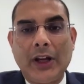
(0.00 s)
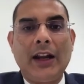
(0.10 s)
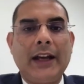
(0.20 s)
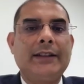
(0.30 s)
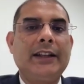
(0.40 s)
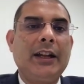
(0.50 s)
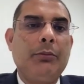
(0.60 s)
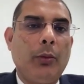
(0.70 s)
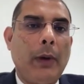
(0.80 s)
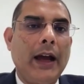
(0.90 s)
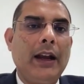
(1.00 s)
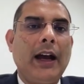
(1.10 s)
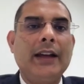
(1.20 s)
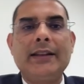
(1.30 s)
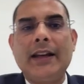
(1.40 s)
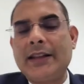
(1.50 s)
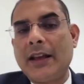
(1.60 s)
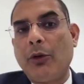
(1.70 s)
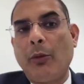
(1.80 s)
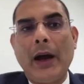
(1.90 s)
like City Mobile, ICICI
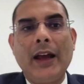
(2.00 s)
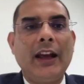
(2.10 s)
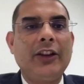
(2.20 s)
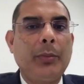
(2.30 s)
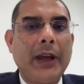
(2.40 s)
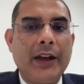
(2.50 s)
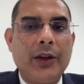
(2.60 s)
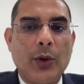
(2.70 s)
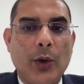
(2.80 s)
Mobile, SBI.